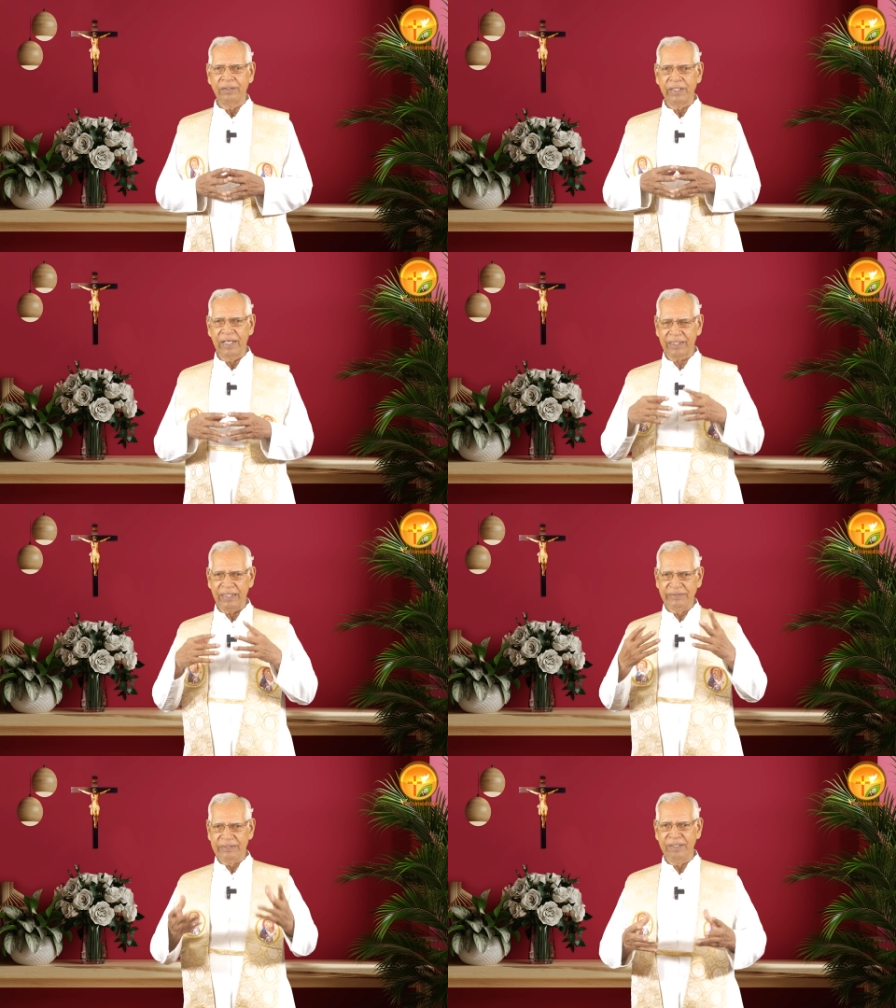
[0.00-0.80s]
They are
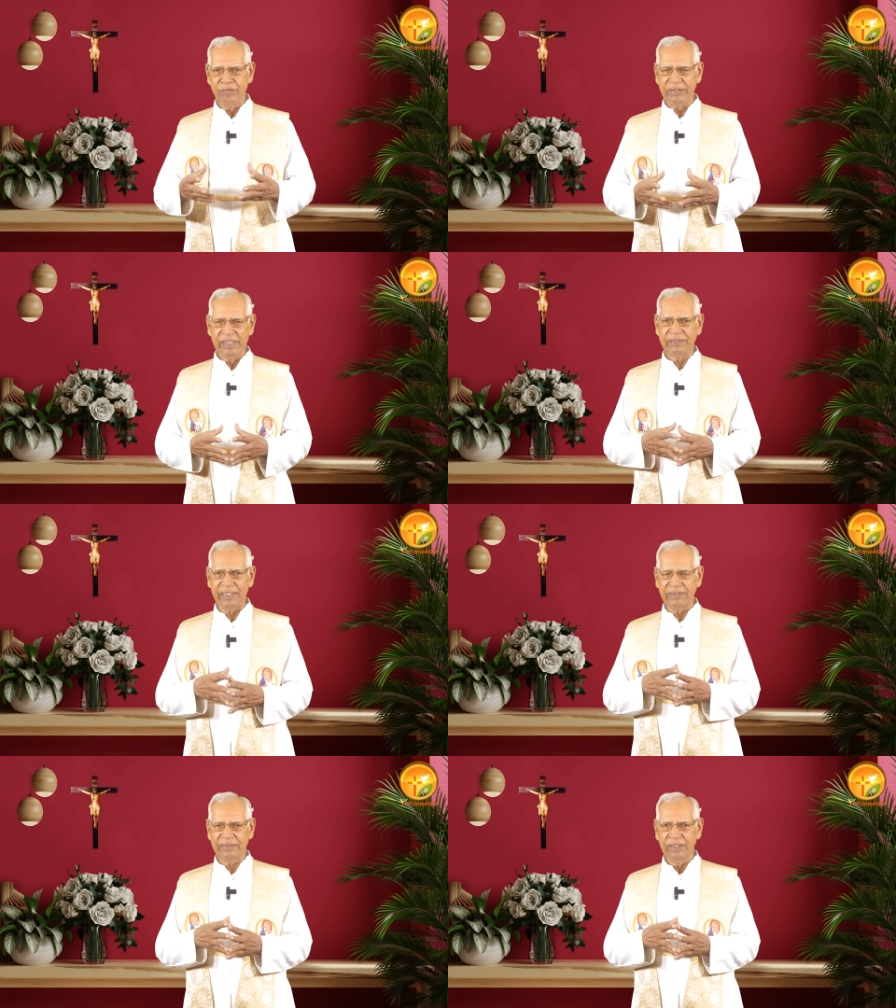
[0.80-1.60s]
concerned with these
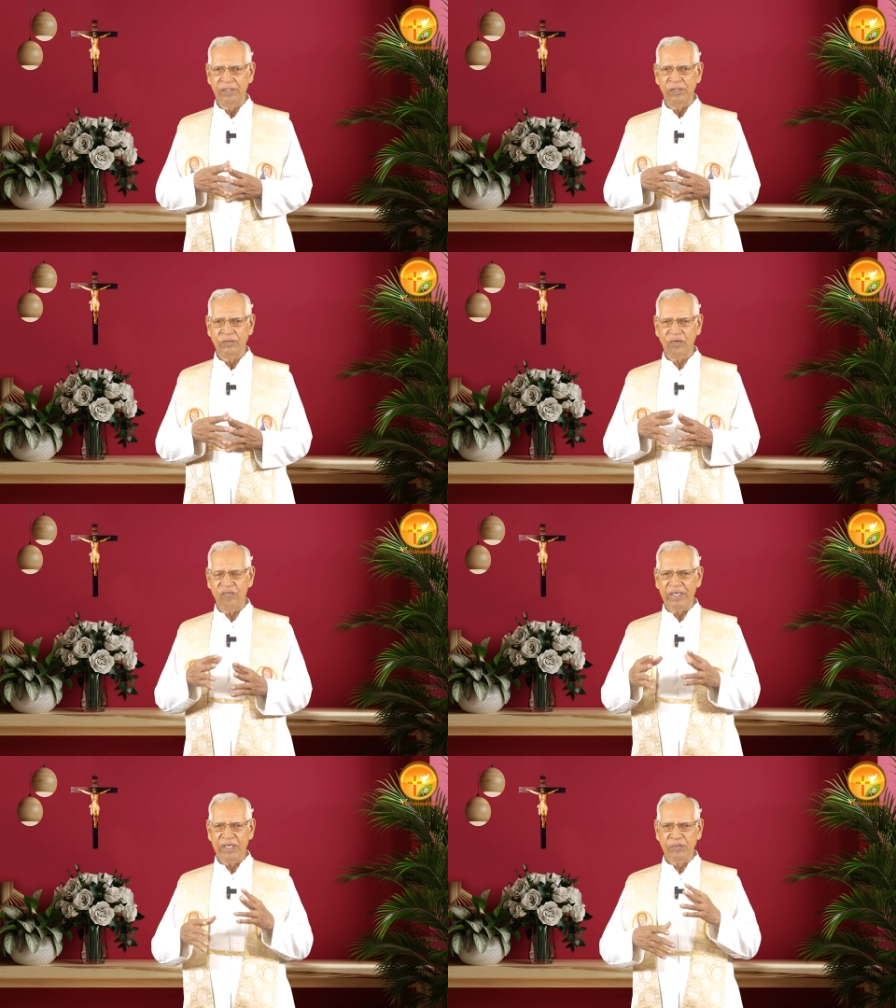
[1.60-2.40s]
things. So
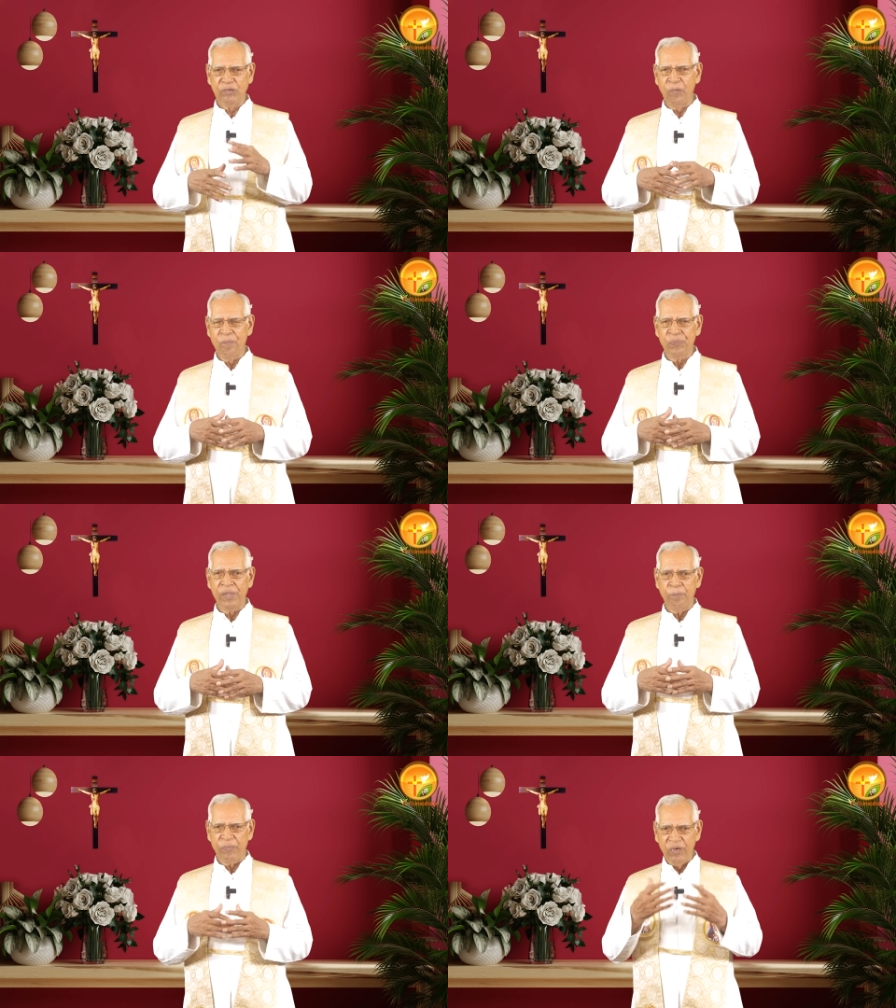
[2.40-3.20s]
we need to
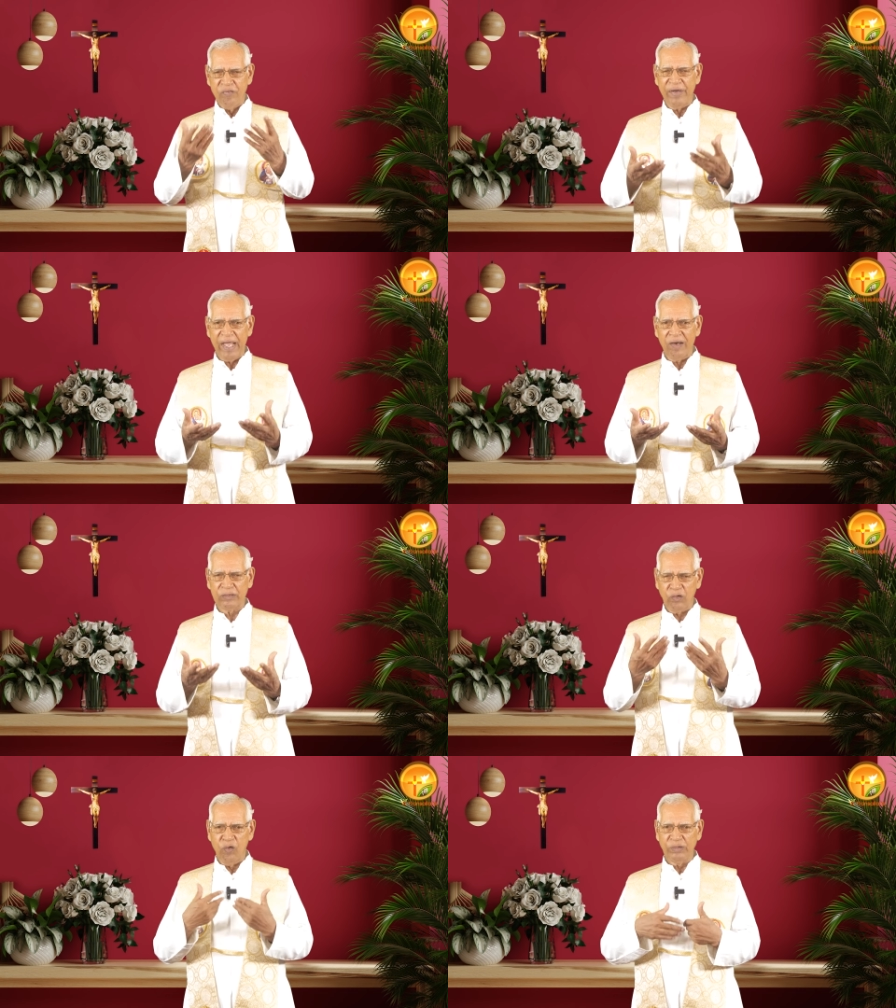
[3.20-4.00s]
purify our
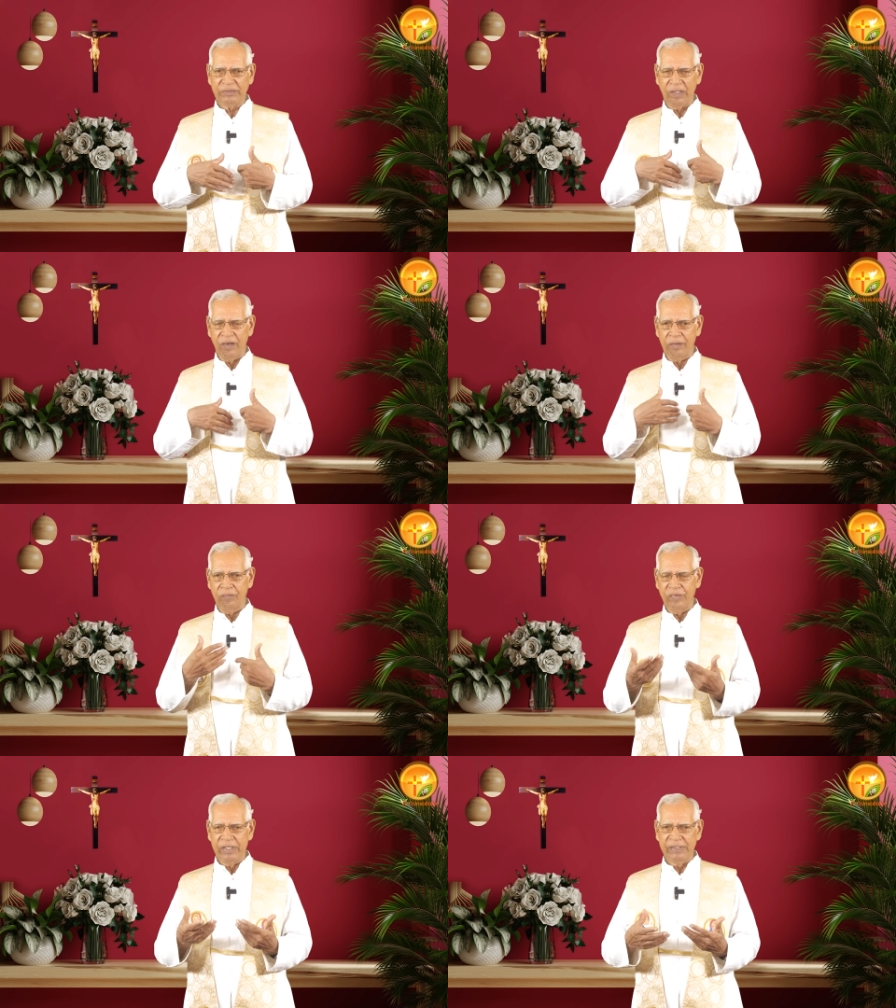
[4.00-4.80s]
thoughts, our
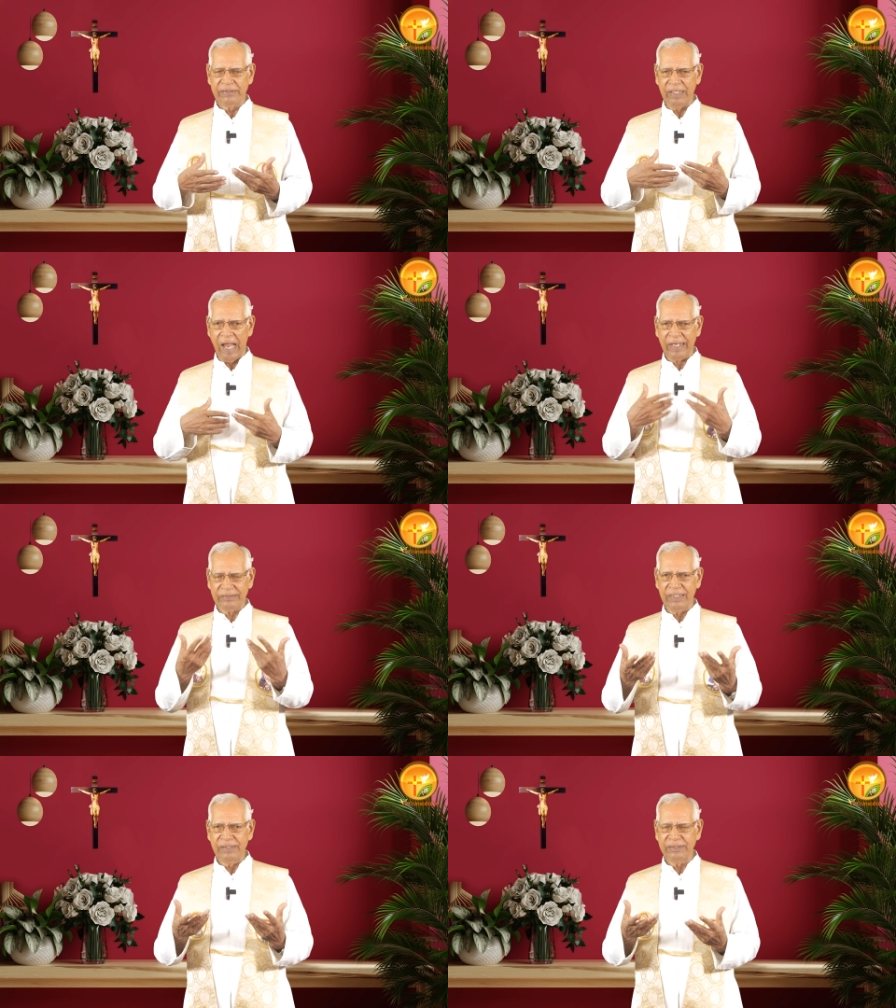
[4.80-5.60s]
words, and
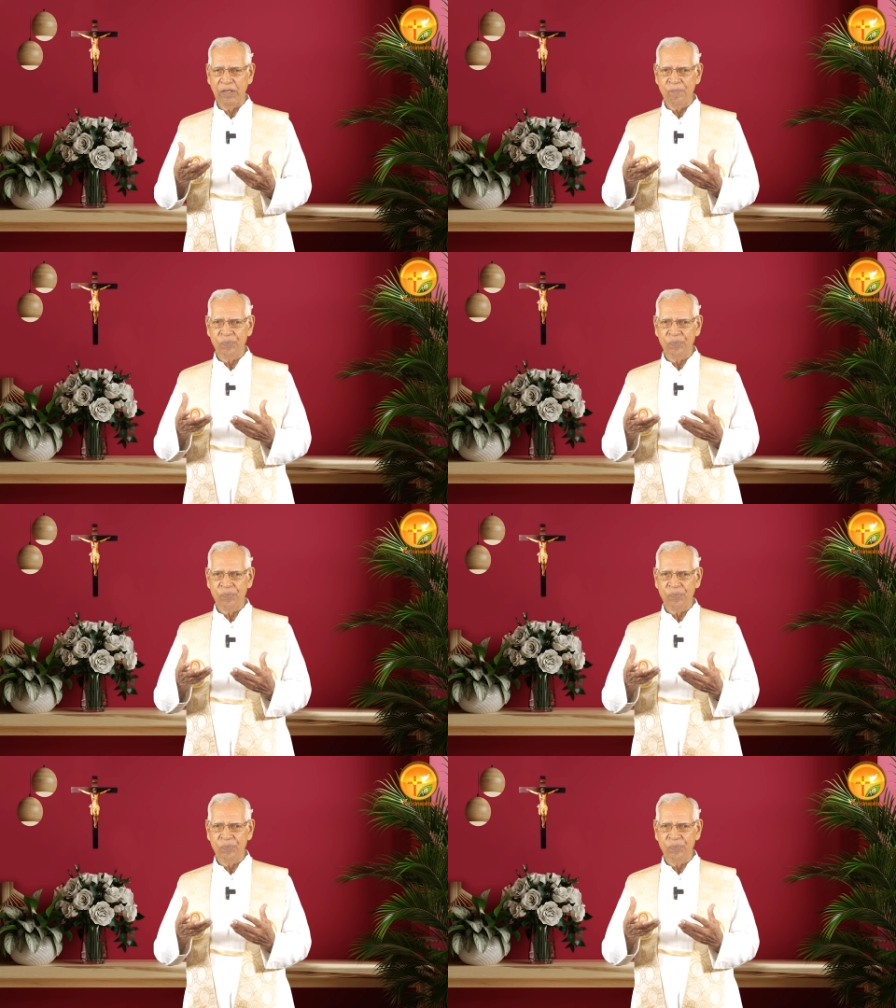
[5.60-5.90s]
actions